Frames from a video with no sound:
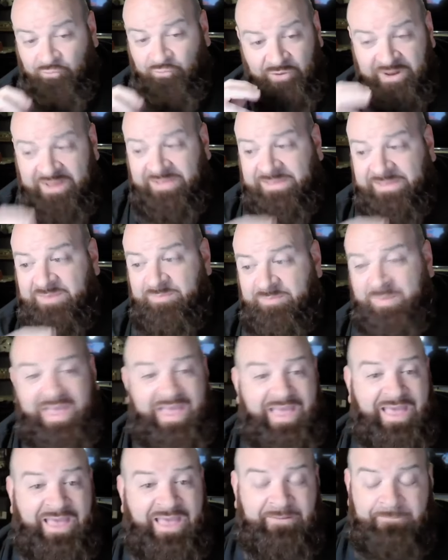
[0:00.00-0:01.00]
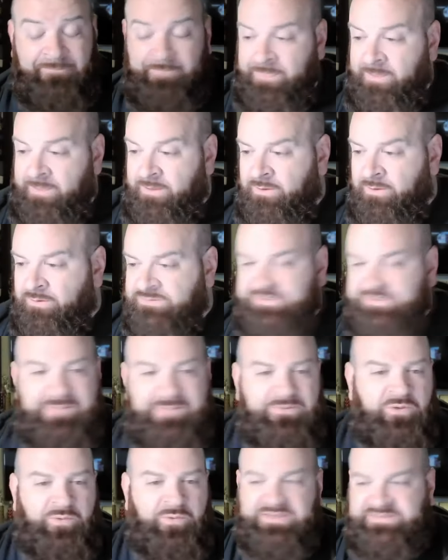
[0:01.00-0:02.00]
Really bad.
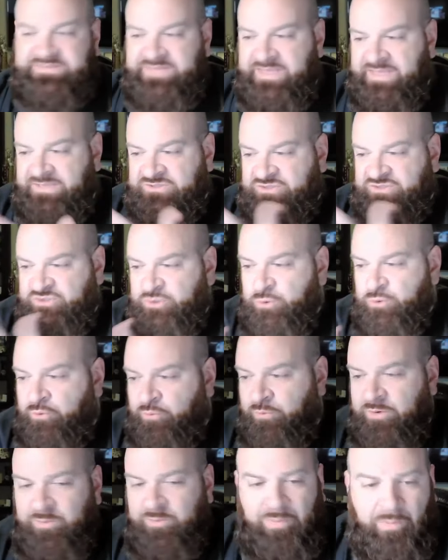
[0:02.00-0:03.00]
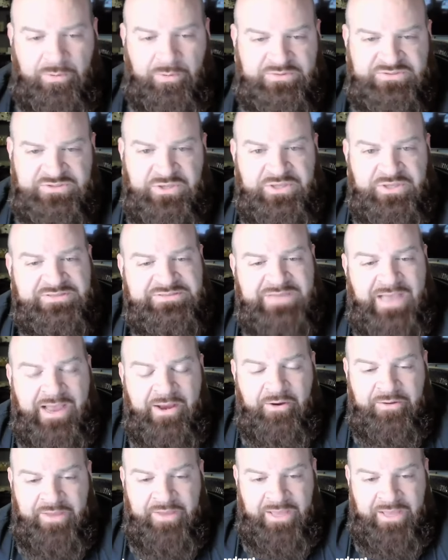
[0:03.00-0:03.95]
Team USA hits 2 3-pointers the entire